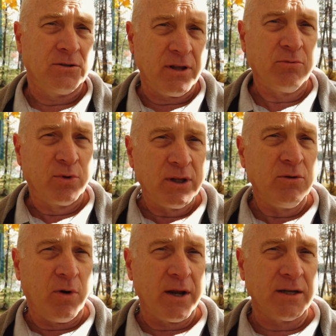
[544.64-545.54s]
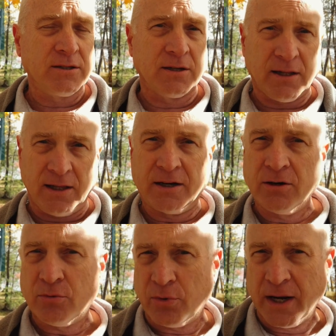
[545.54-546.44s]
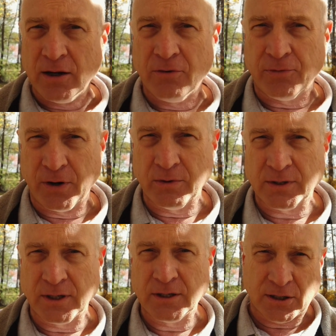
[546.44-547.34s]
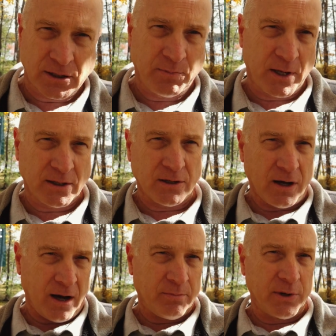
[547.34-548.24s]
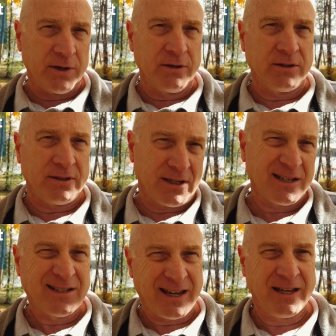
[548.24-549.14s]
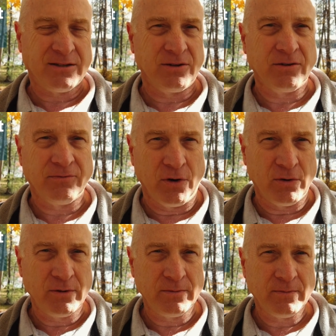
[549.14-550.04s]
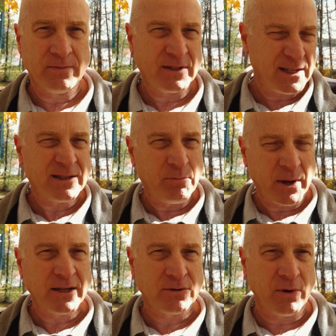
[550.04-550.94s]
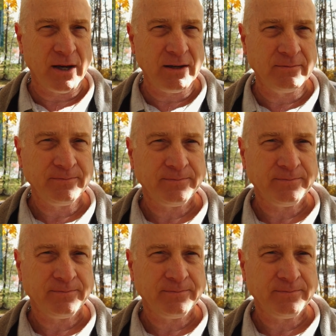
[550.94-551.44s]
Do they really want us to clutter radio frequencies just because an operator doesn't answer their phone? Is this the best way?